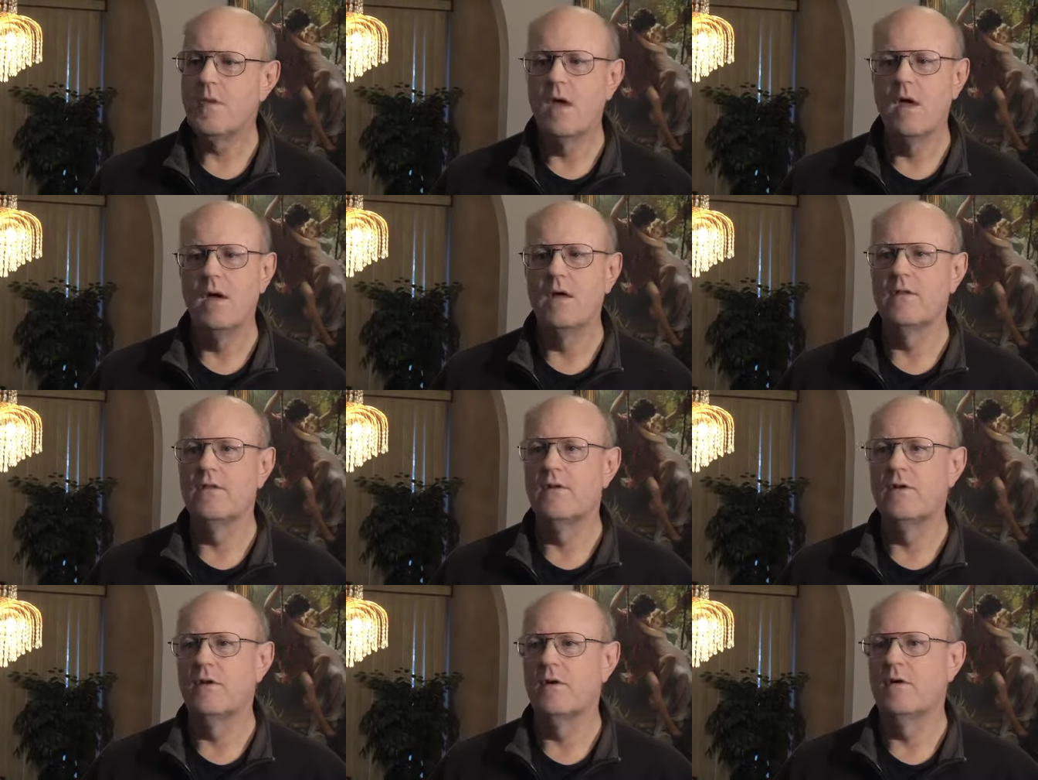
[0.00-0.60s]
Uh,
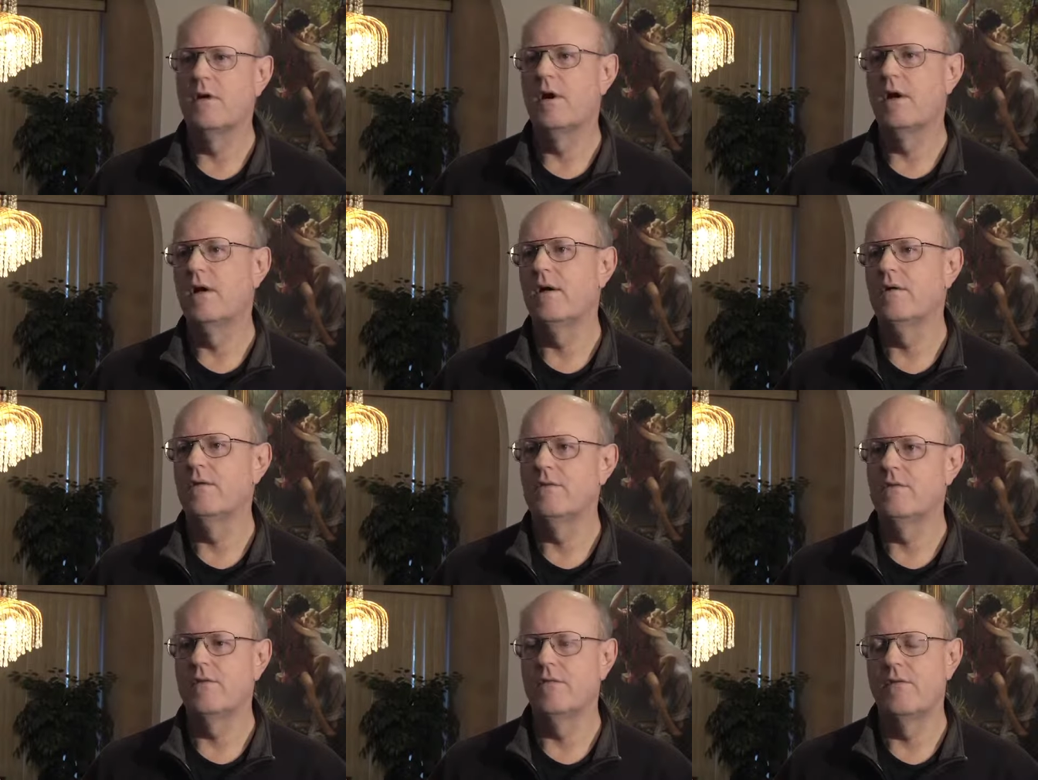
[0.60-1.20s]
they're,
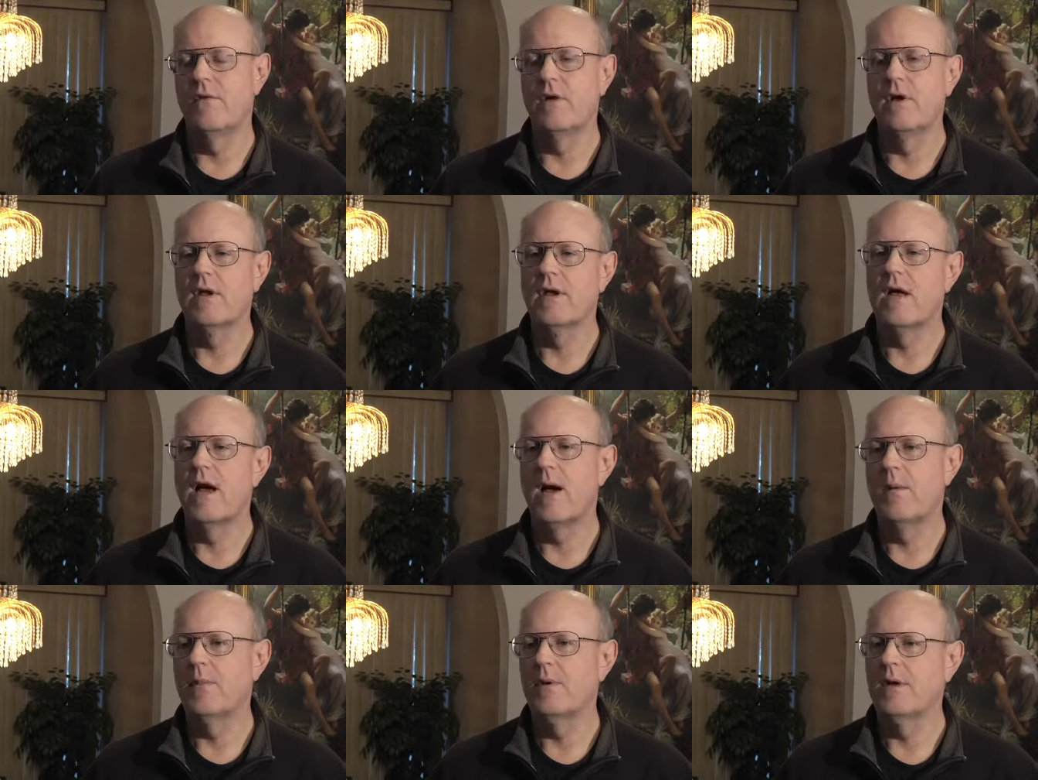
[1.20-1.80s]
uh, they're very
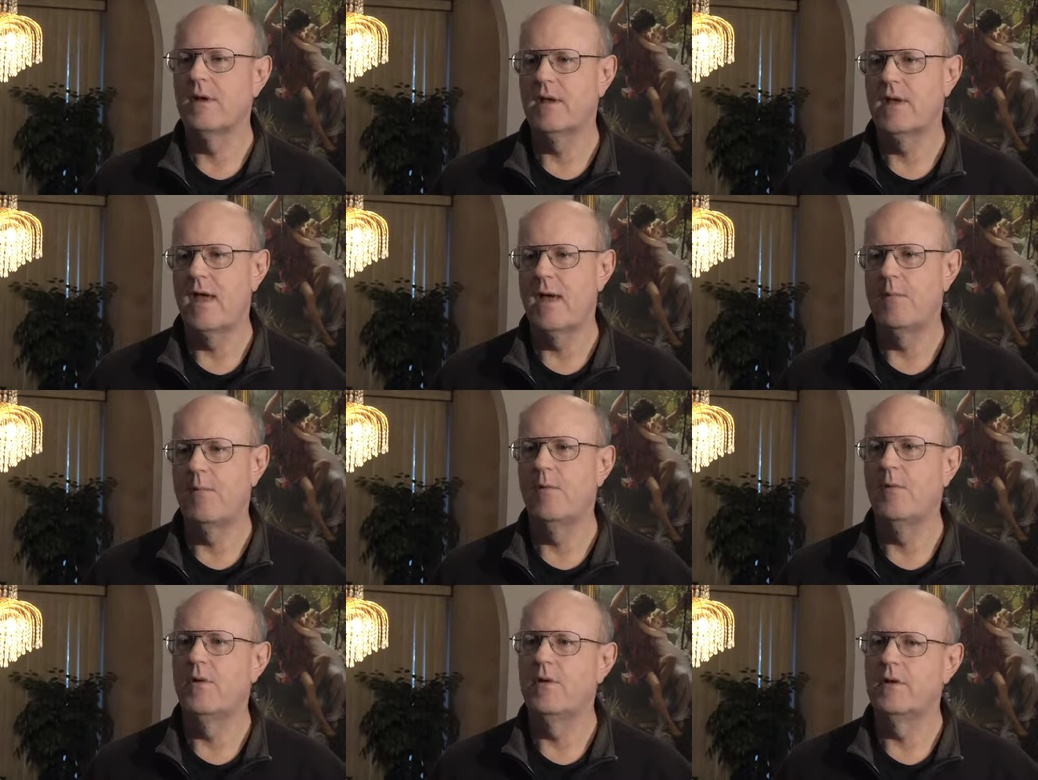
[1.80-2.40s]
competent,
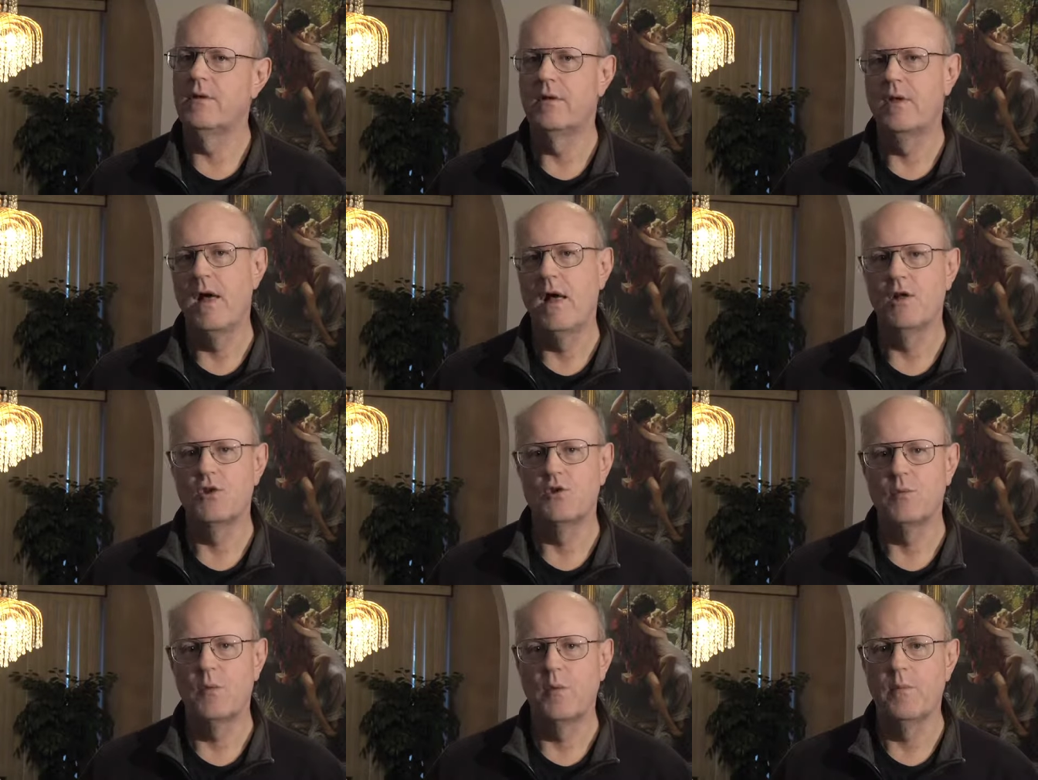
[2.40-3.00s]
capable, and
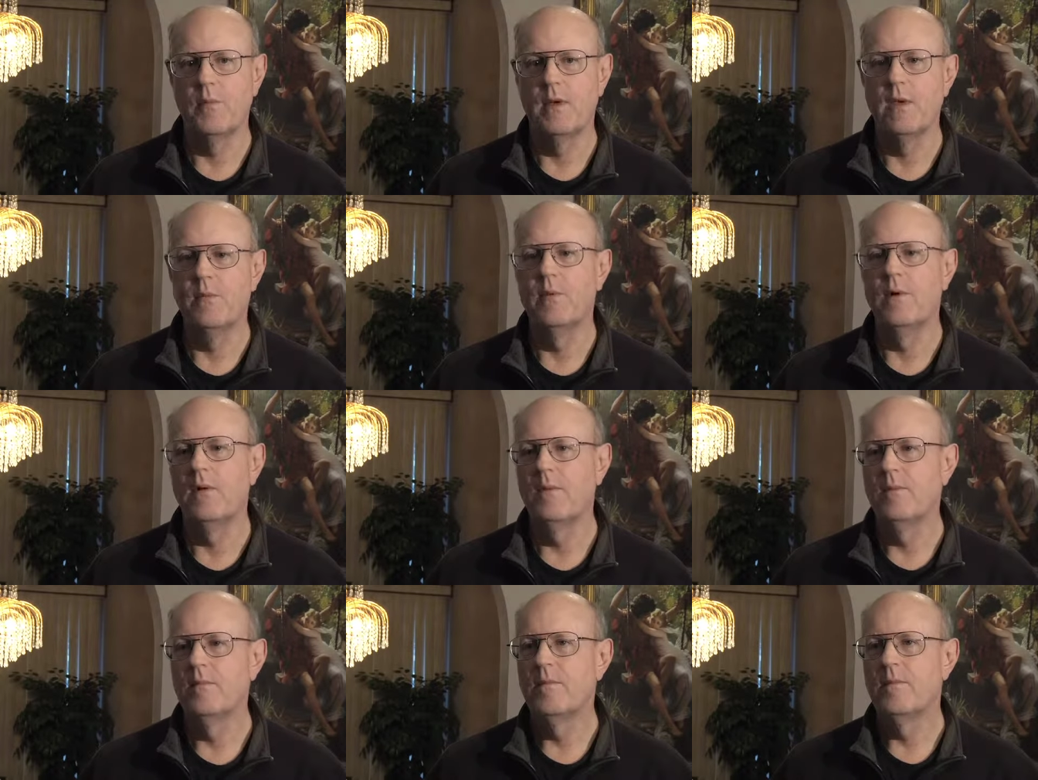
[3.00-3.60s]
knowledgeable
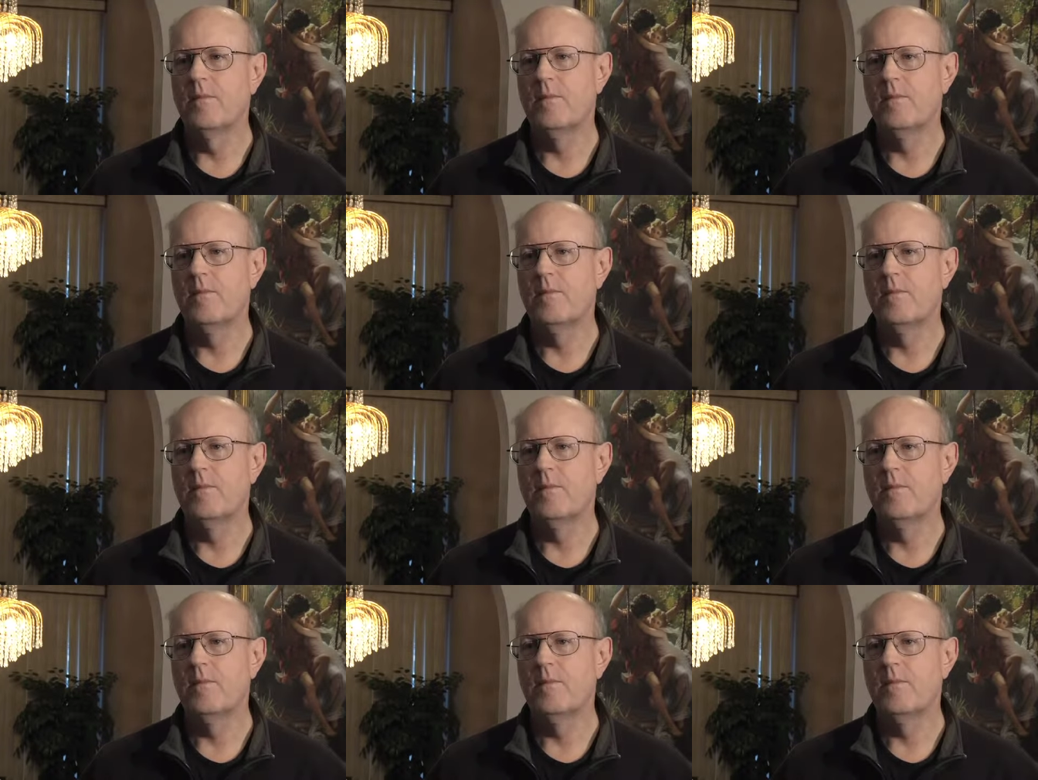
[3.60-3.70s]
people,